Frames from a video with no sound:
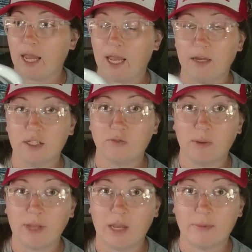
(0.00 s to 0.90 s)
and it's
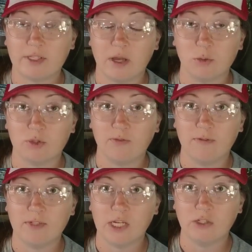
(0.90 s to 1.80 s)
from Amazon. It was
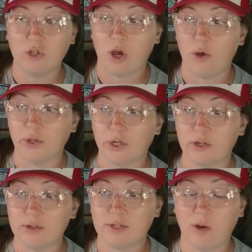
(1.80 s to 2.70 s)

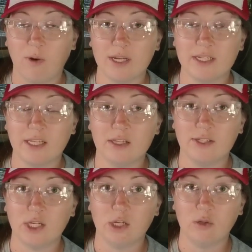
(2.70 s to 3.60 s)
$15. I wanted to get the
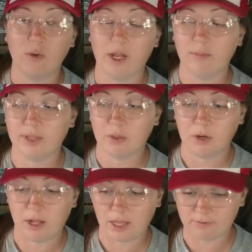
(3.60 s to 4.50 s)
teal one, but they
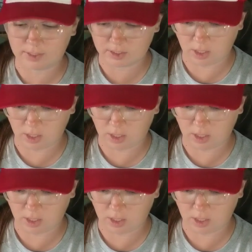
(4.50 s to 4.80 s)
were all out of